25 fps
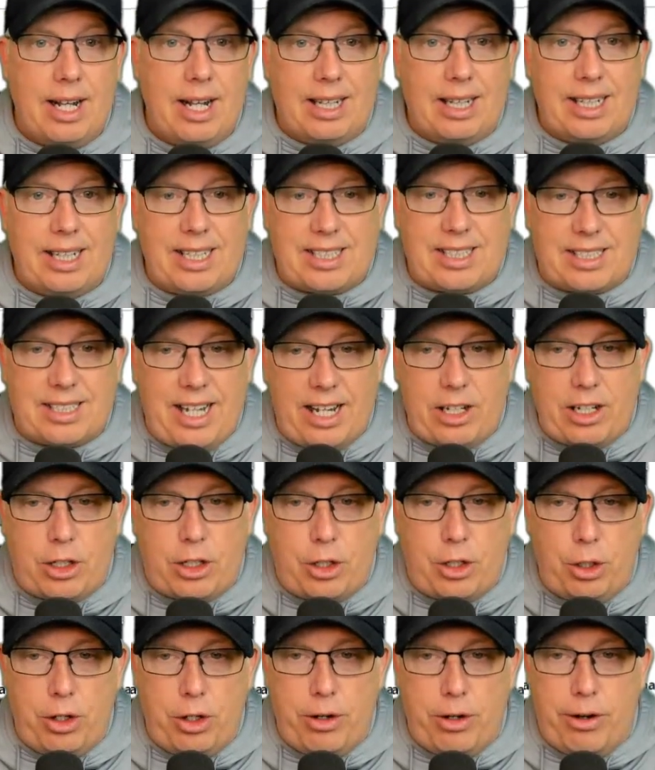let's get
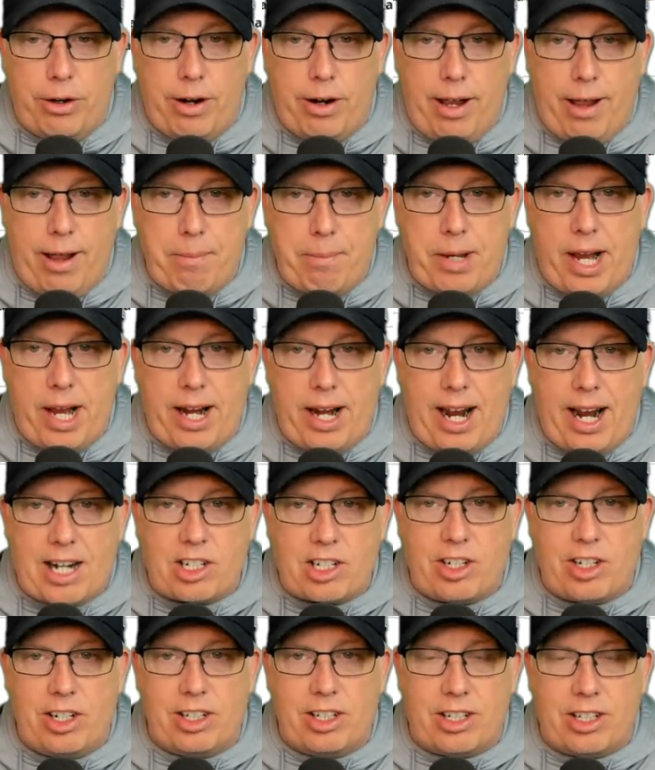to your NBA
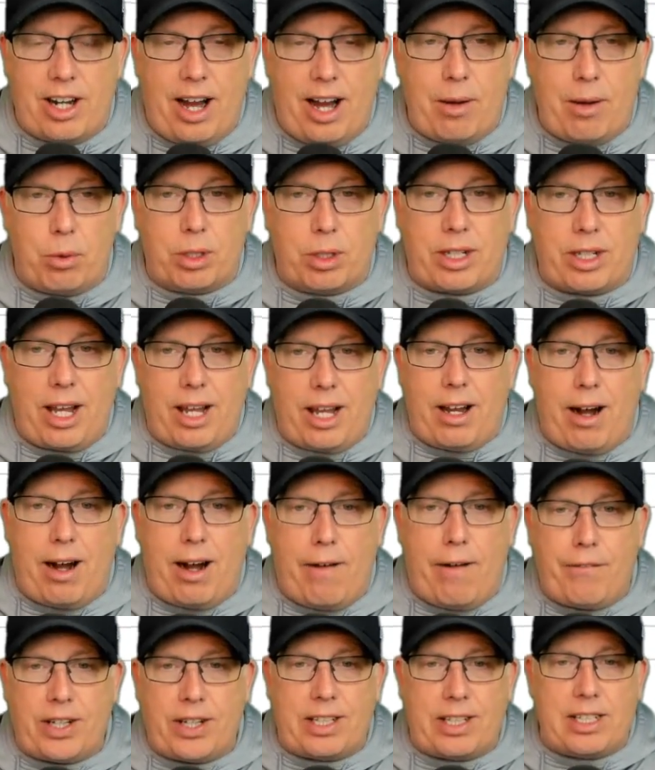action here tonight. We'll kick it
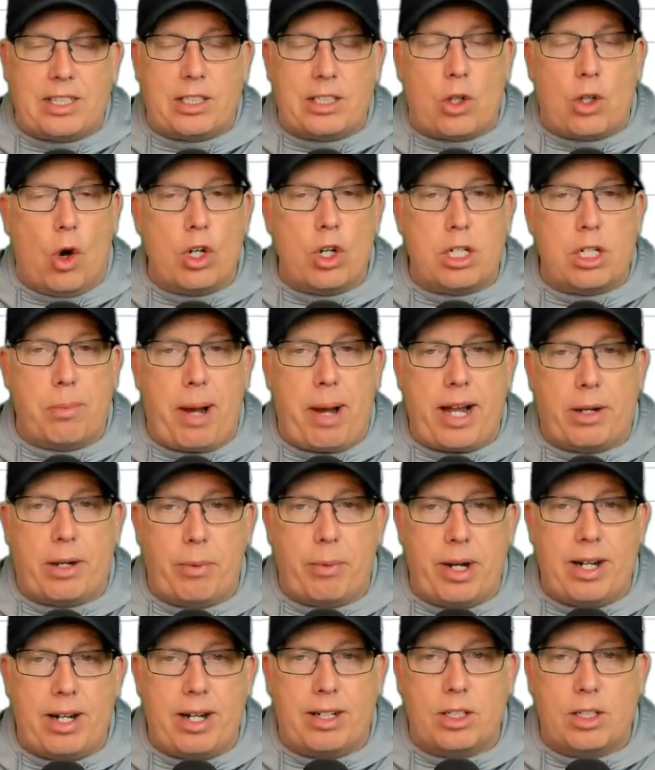off at the Scotiabank
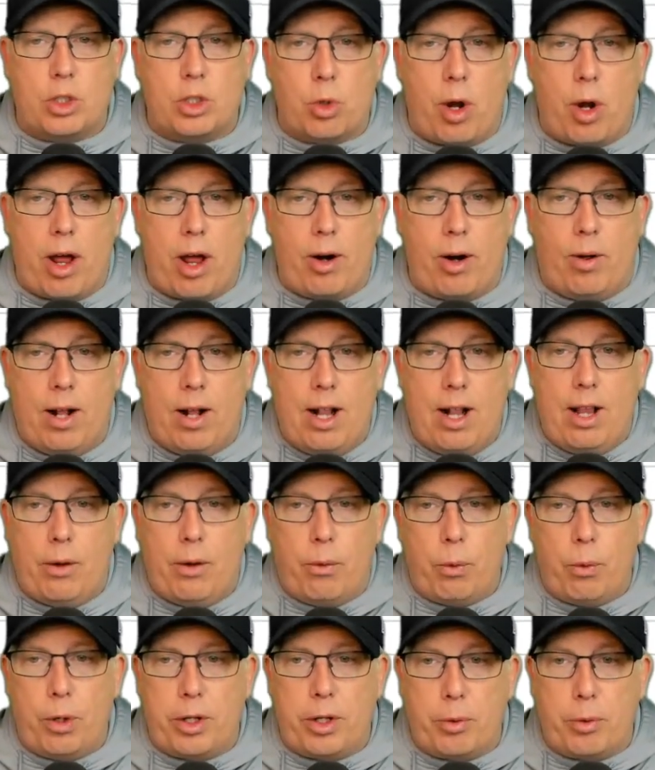Arena in Toronto,
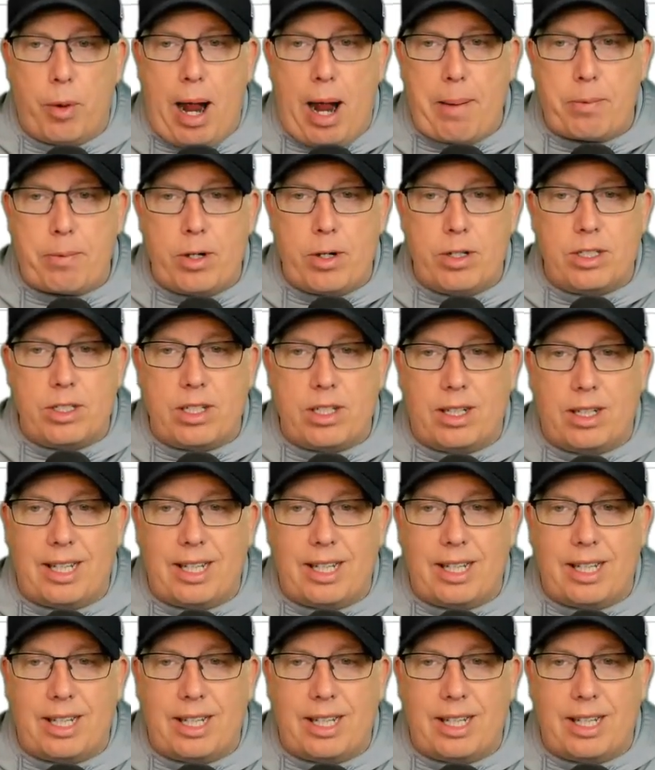where the Raptors'